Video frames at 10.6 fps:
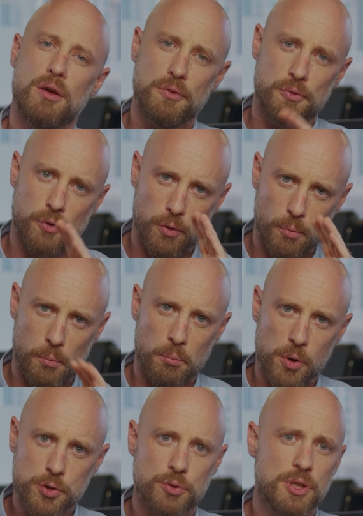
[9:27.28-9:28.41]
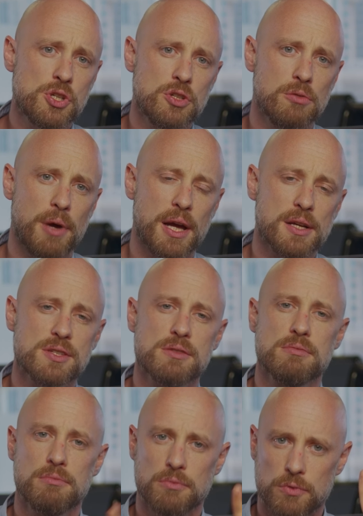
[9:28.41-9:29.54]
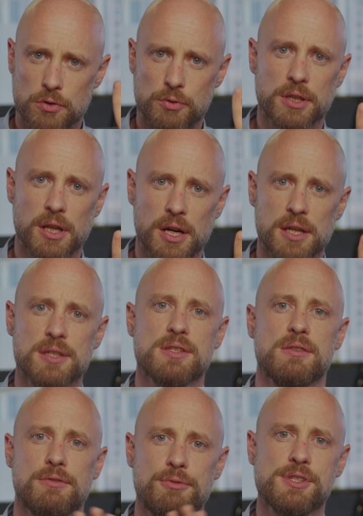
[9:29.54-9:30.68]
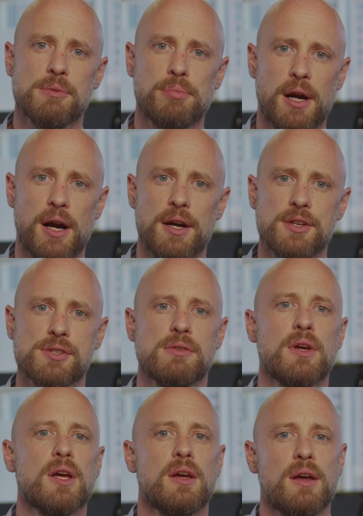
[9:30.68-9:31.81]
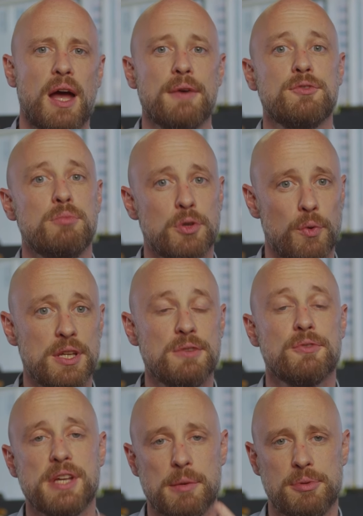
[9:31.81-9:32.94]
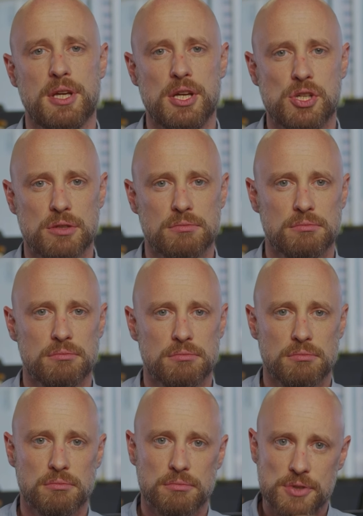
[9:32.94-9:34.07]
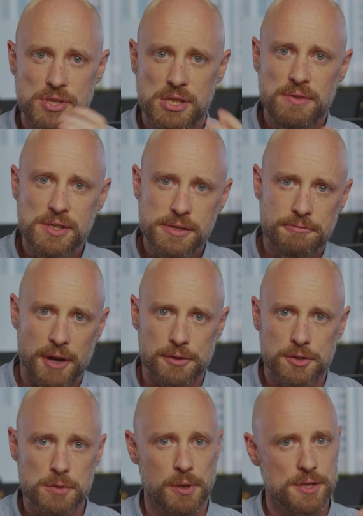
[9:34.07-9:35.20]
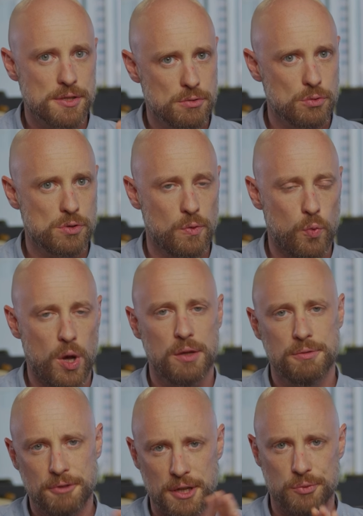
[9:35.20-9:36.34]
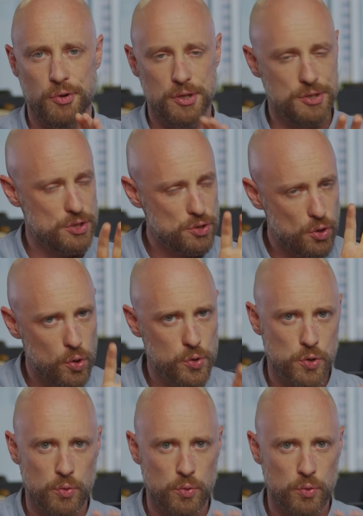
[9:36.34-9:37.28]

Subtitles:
For most traditional banks, 3 clients and 3 suppliers have to be ready for the application. CVs of founders plus social wealth and funds is also